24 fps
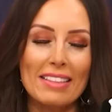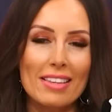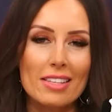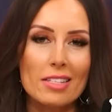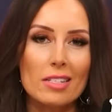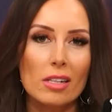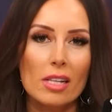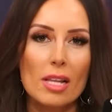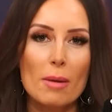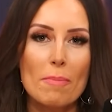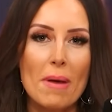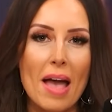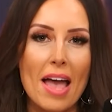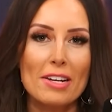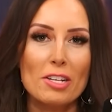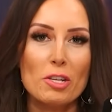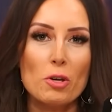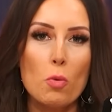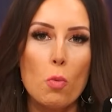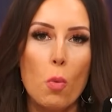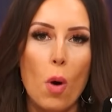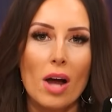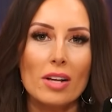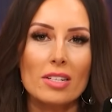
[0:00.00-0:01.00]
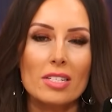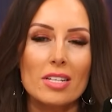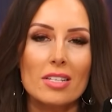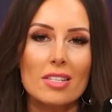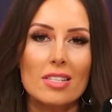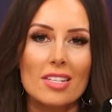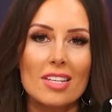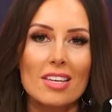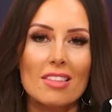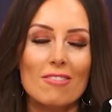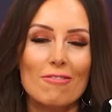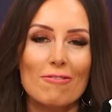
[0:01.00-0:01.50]
this clip and you want to
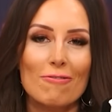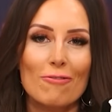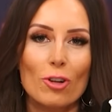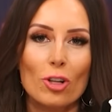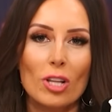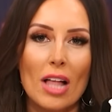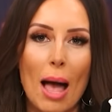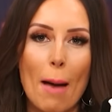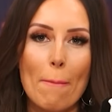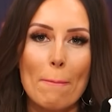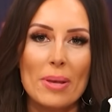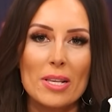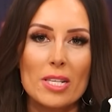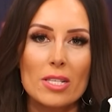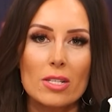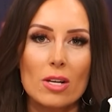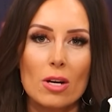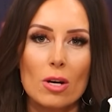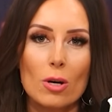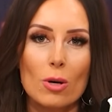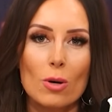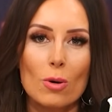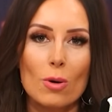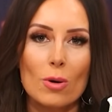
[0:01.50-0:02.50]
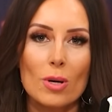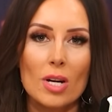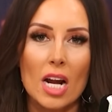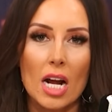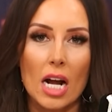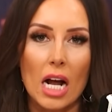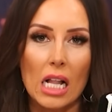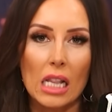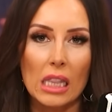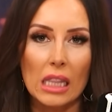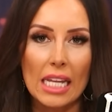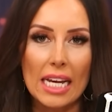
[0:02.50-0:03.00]
see the full episode,
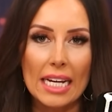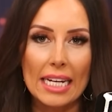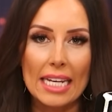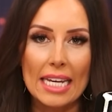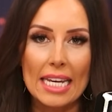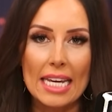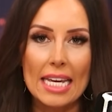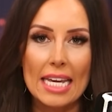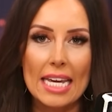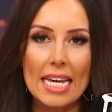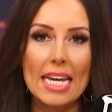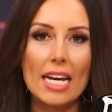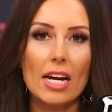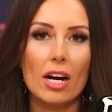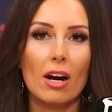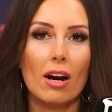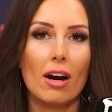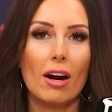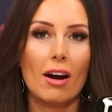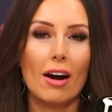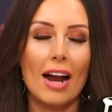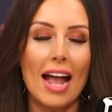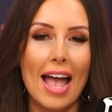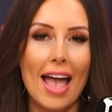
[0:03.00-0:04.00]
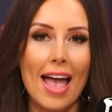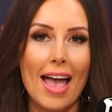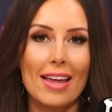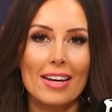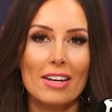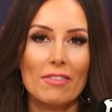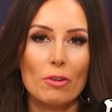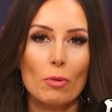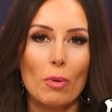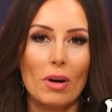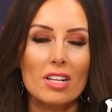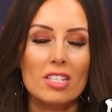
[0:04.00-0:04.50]
click here. And
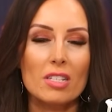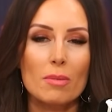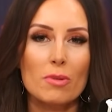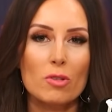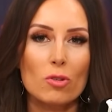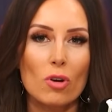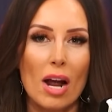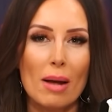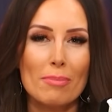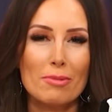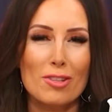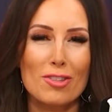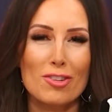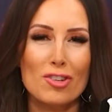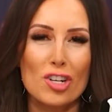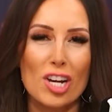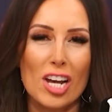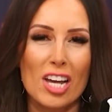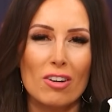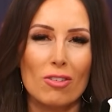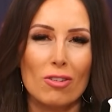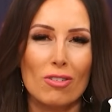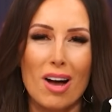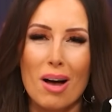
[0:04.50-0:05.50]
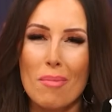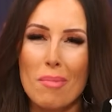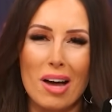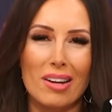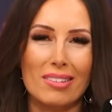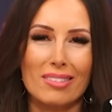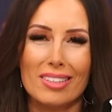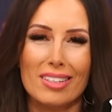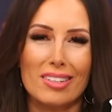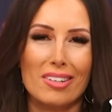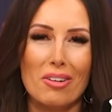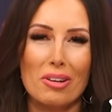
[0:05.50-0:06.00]
if you want to subscribe to the channel, come
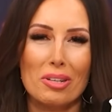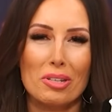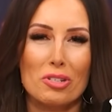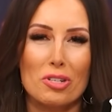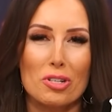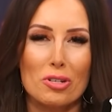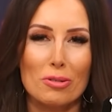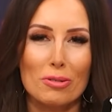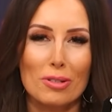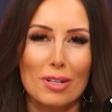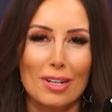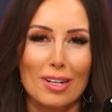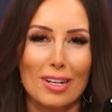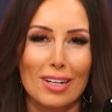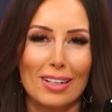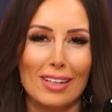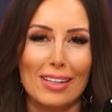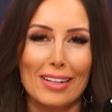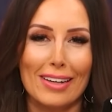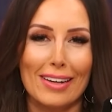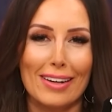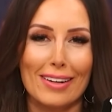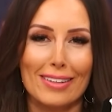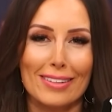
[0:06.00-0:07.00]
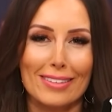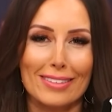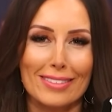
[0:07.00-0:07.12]
on, you know you do. Click here.